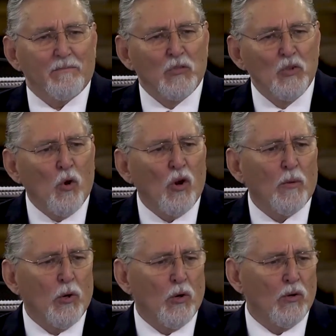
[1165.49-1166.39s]

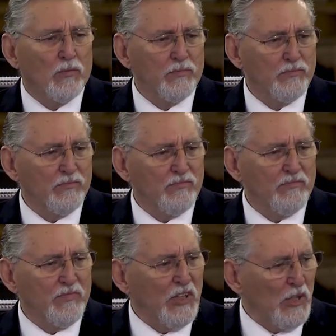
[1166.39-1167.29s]
normal,
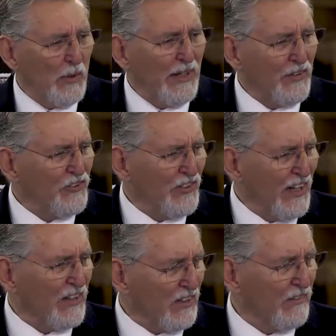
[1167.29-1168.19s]
you know,
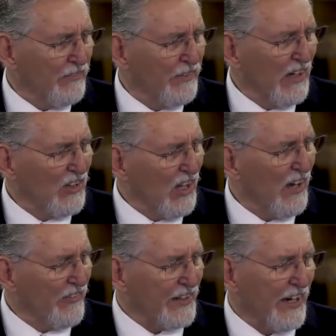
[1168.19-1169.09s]
instinct of
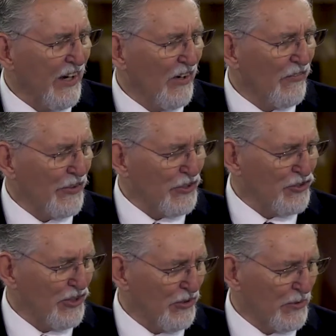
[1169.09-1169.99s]
love and care for the
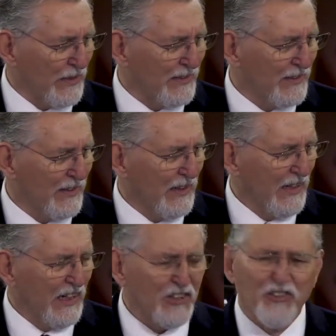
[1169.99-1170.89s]
children.
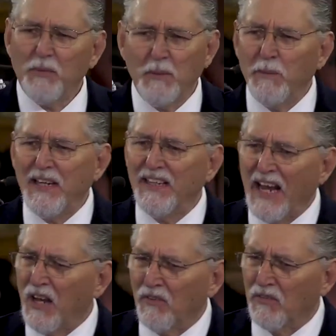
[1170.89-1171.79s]
It's just been beaten
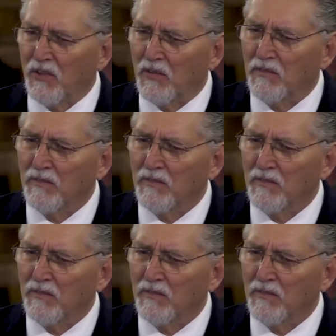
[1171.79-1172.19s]
out of her.